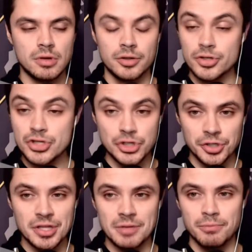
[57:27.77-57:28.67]

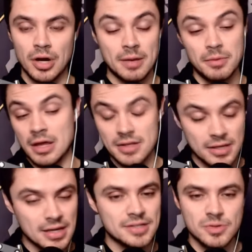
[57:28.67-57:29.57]
understood that Brian,
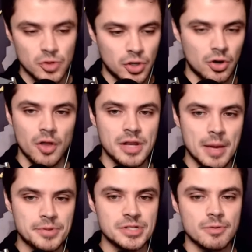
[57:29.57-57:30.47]
yes, you can call it
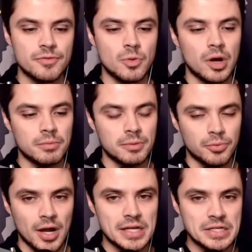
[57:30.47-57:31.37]
nepotism if you want, but
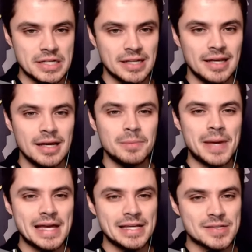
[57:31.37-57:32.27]
Brian did
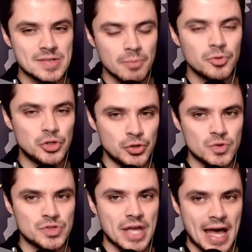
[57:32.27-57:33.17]
pay some
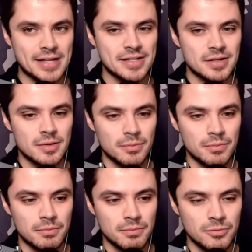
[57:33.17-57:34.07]
dues at
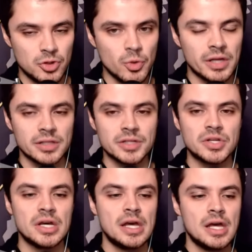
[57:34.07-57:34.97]
New
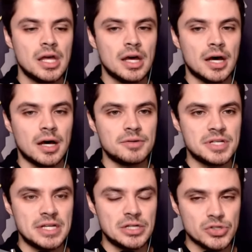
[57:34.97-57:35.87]
England.
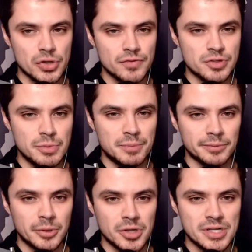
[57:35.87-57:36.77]
Did he deserve to be
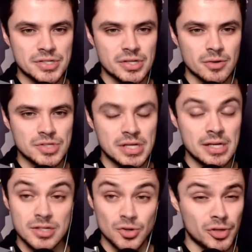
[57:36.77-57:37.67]
promoted as the
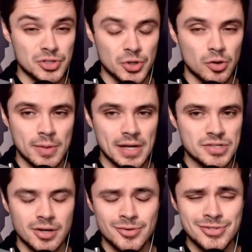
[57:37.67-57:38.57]
OC? Certainly as a
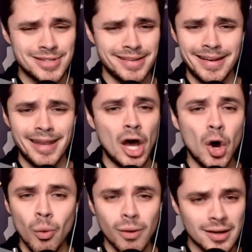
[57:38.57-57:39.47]
quarterback's coach?
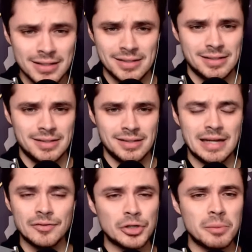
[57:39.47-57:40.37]
No.
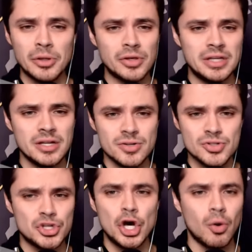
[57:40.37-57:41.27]
Never in a million
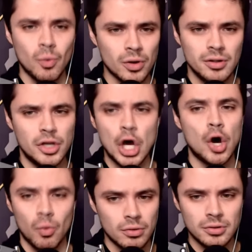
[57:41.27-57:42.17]
years. No,
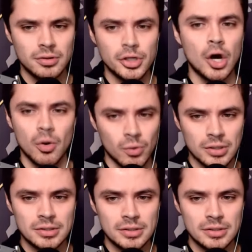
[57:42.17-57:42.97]
no, no.